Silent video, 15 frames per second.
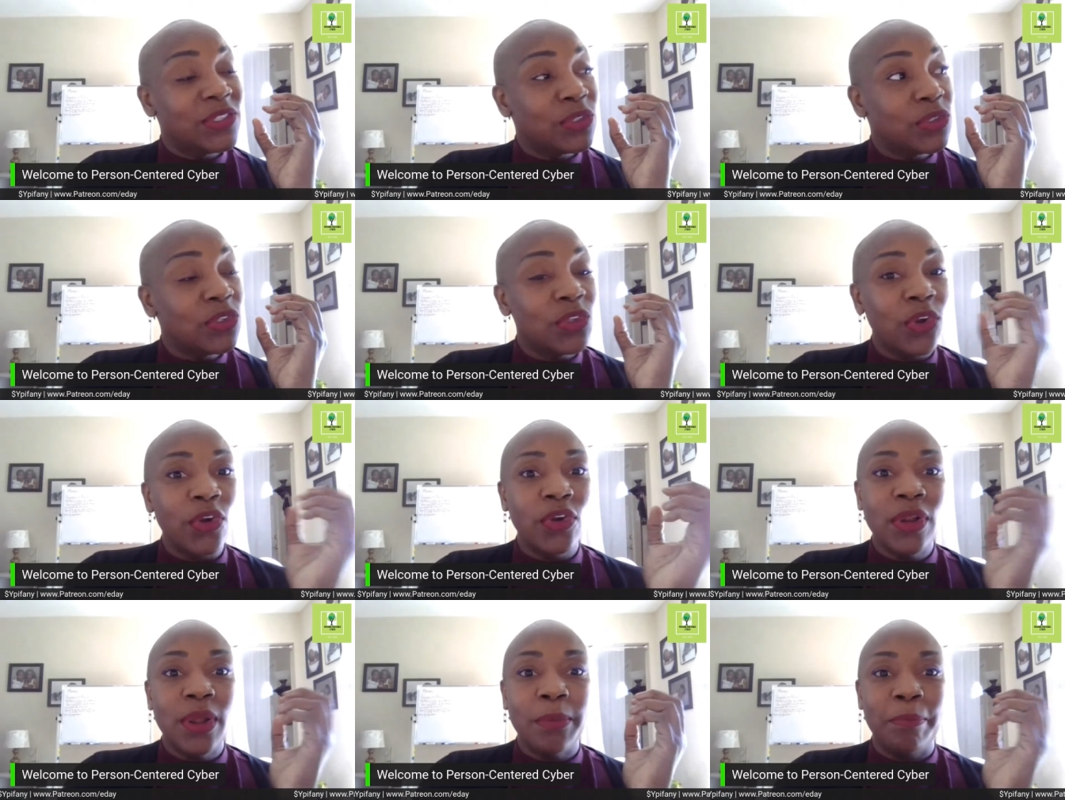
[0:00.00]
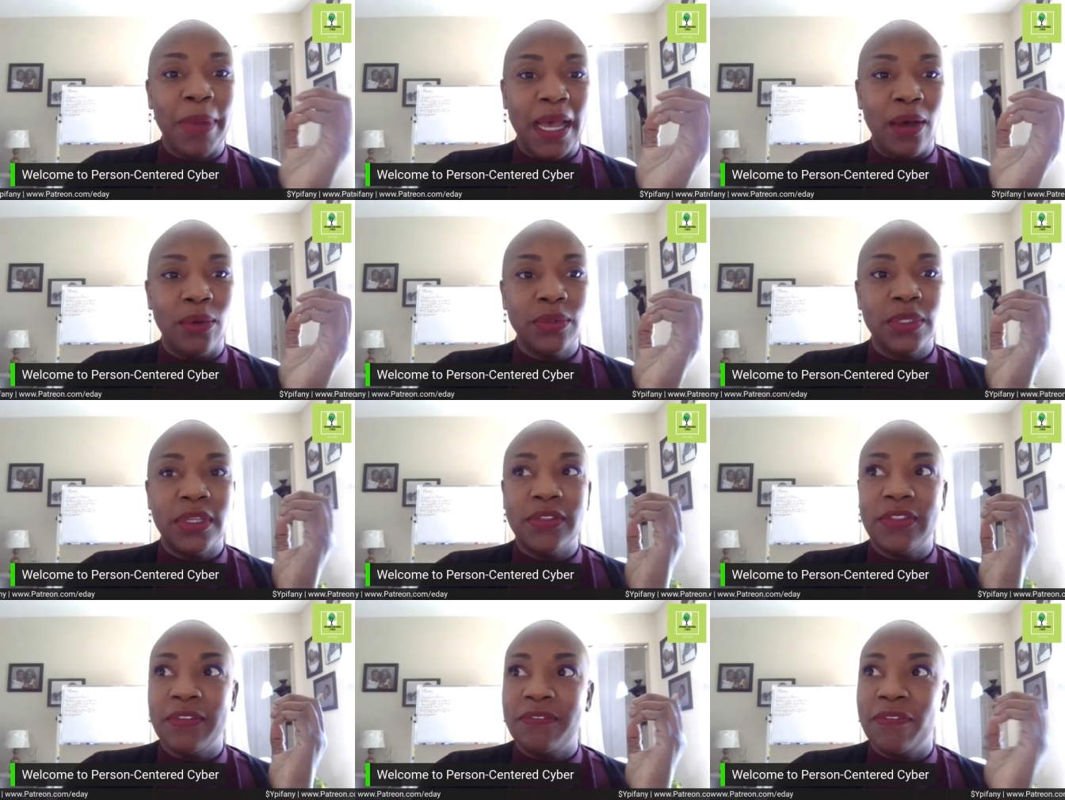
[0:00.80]
to learn about
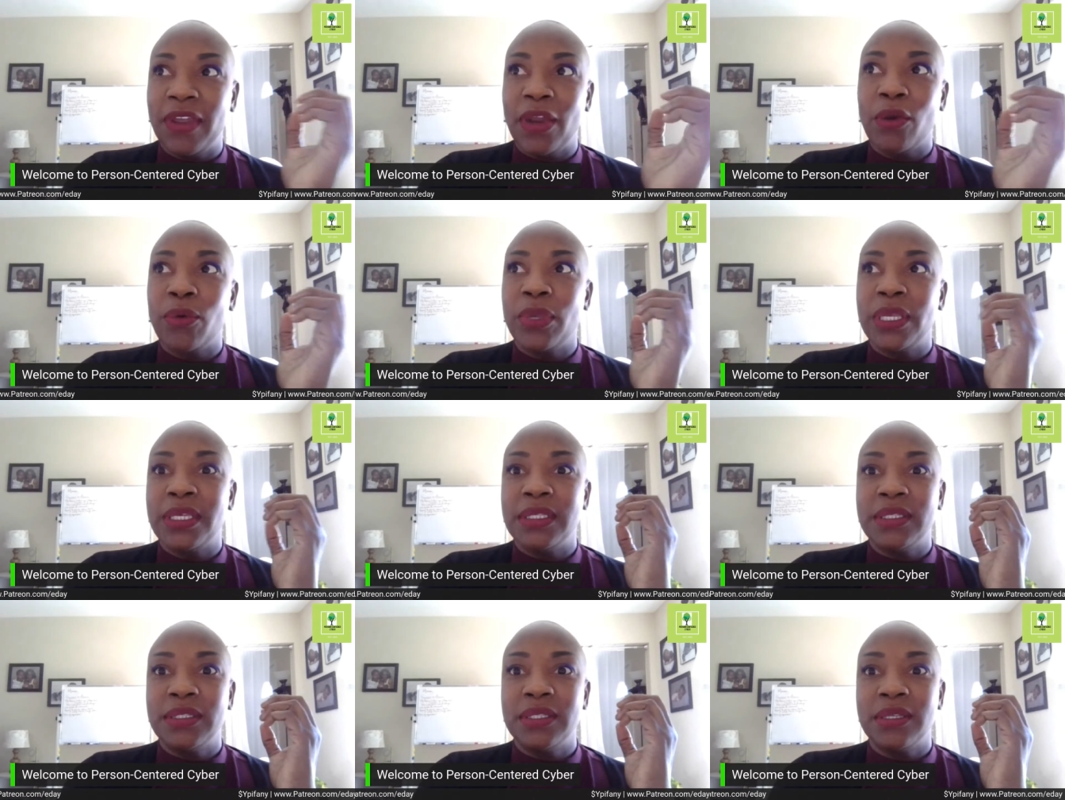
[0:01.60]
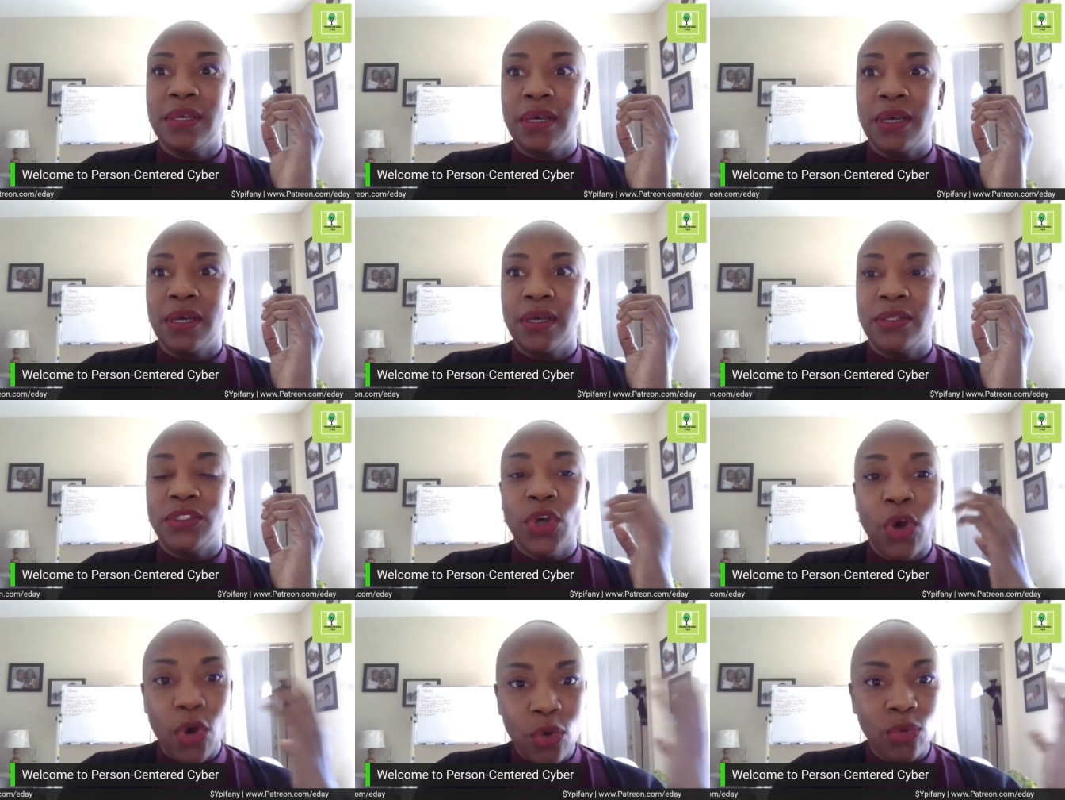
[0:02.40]
the various uh,
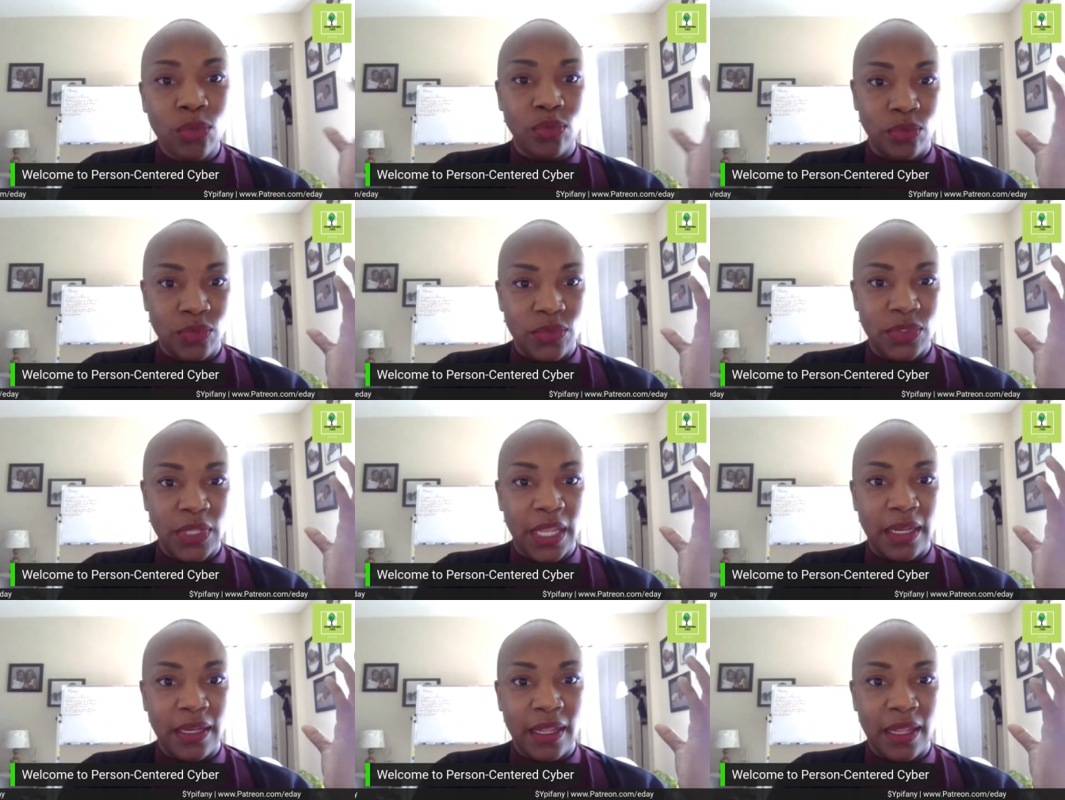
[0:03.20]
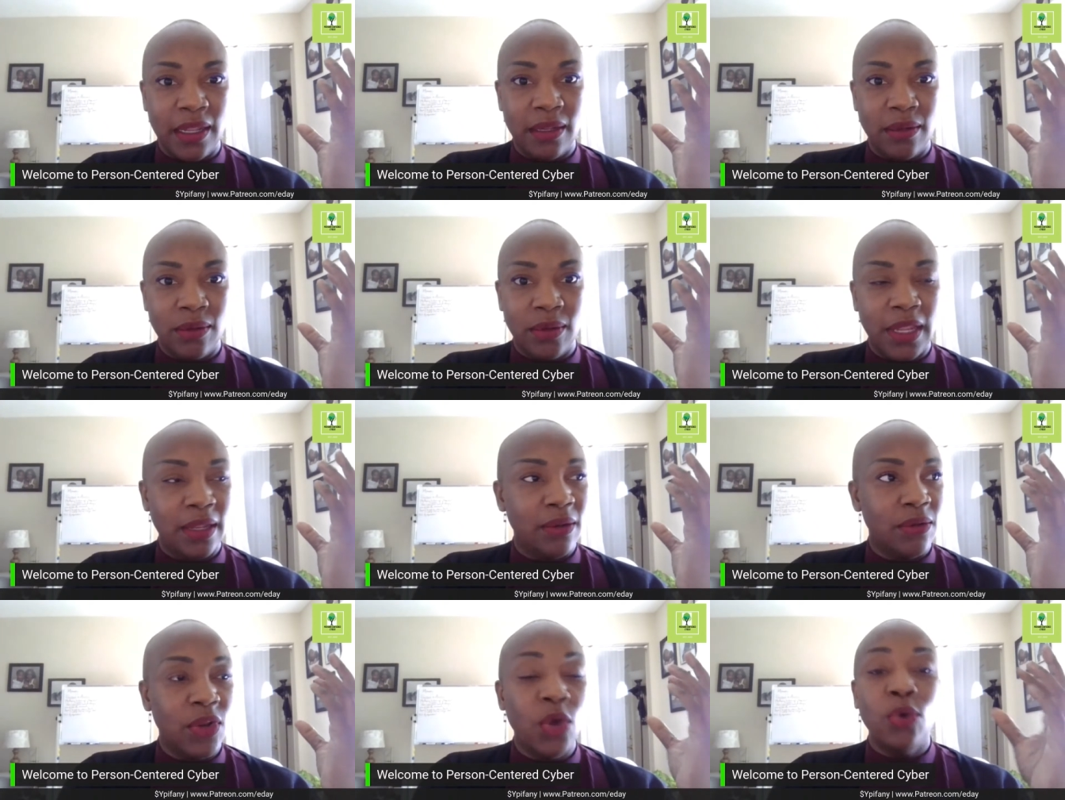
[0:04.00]
tones and and
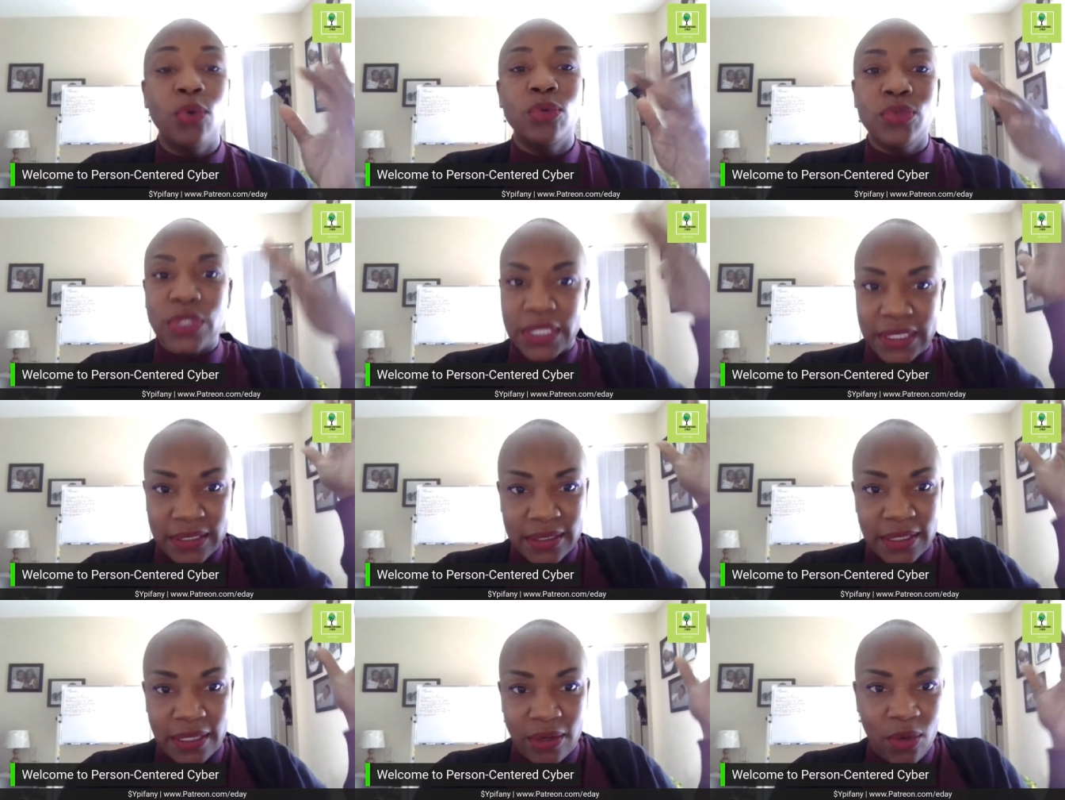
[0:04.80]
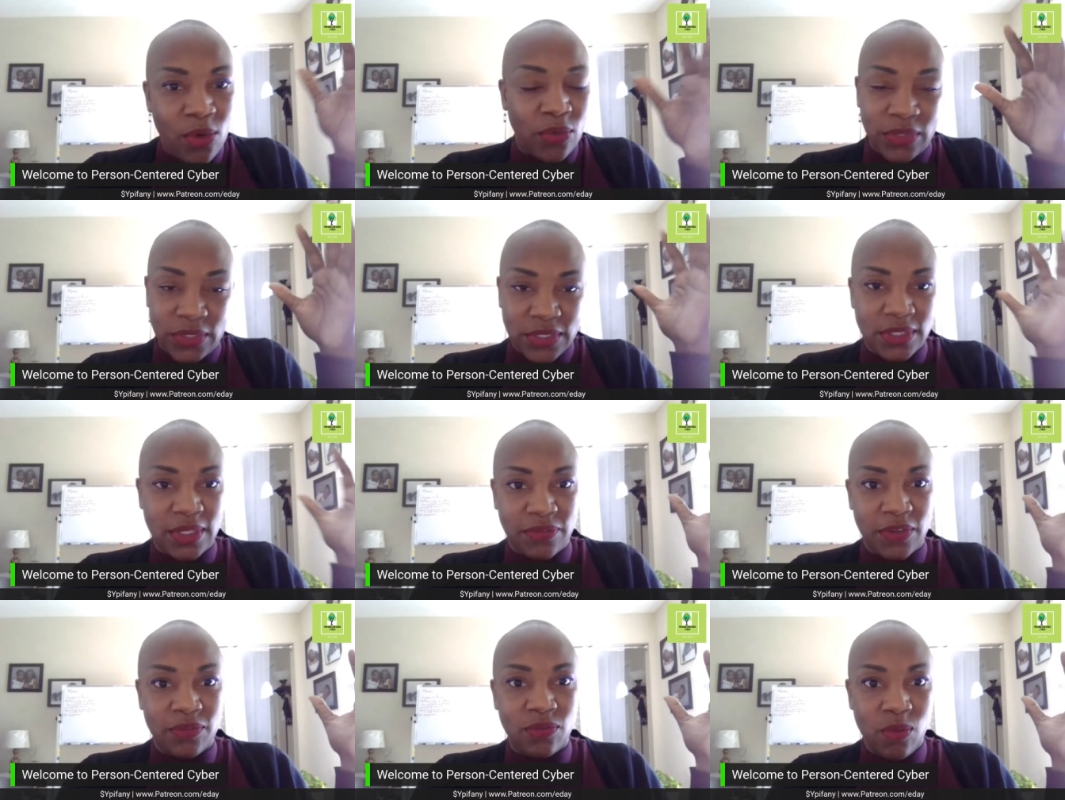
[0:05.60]
and noses and all this
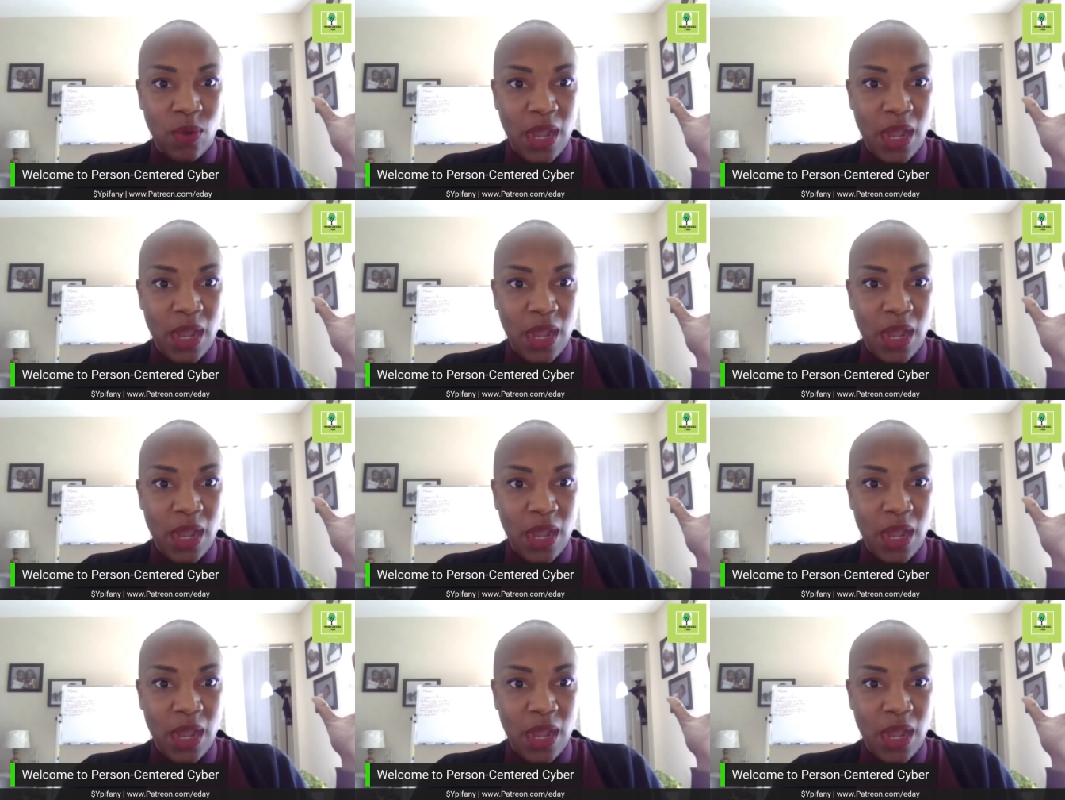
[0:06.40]
stuff of mm-hmm.